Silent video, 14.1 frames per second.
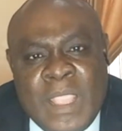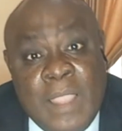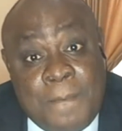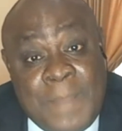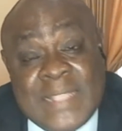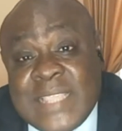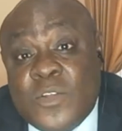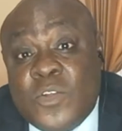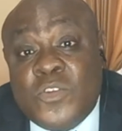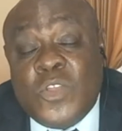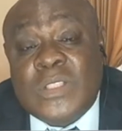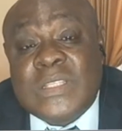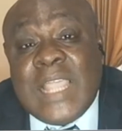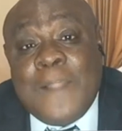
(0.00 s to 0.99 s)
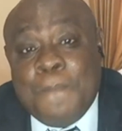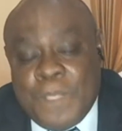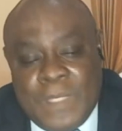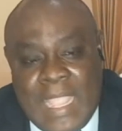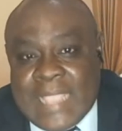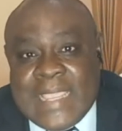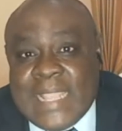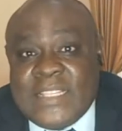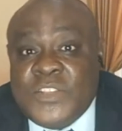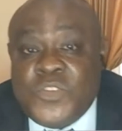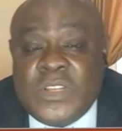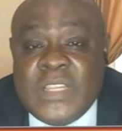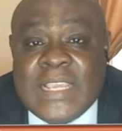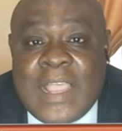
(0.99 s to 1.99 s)
My second daughter, I get
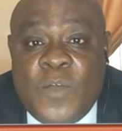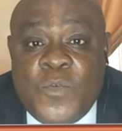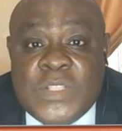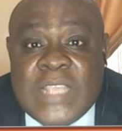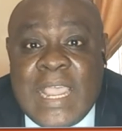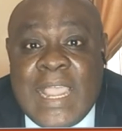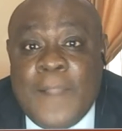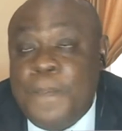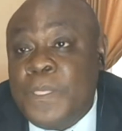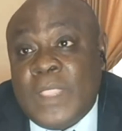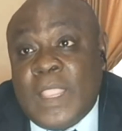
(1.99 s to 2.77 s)
into the car with her